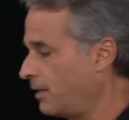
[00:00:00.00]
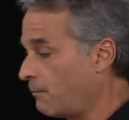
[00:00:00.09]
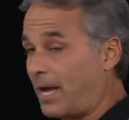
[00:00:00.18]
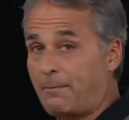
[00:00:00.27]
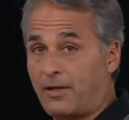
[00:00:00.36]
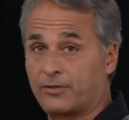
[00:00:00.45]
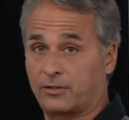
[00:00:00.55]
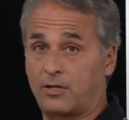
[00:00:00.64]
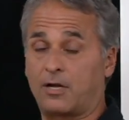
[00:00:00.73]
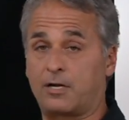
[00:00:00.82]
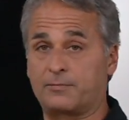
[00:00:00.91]
My mother in
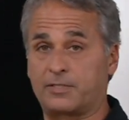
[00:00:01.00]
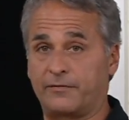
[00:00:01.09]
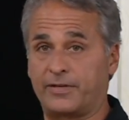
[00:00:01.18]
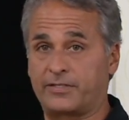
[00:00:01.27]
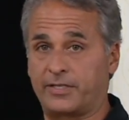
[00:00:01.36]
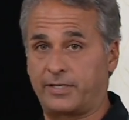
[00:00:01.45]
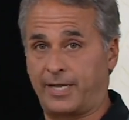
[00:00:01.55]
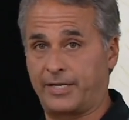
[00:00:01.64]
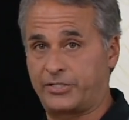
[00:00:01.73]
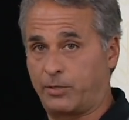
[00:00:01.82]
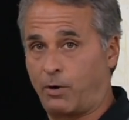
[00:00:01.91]
law comes to visit
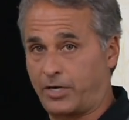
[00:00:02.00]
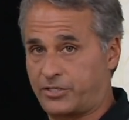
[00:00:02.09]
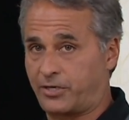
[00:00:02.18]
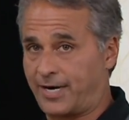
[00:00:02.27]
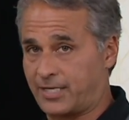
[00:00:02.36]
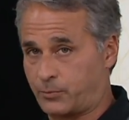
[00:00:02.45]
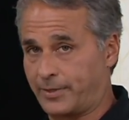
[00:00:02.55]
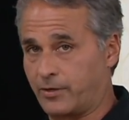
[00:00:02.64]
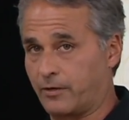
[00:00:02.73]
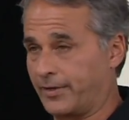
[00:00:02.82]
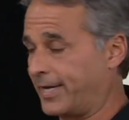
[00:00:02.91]
and she watches our house when we
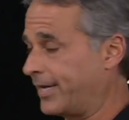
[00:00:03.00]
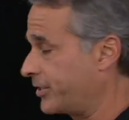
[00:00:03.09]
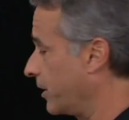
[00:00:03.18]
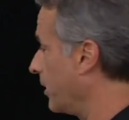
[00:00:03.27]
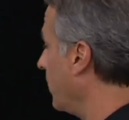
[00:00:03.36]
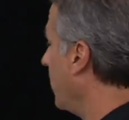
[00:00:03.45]
go on vacation.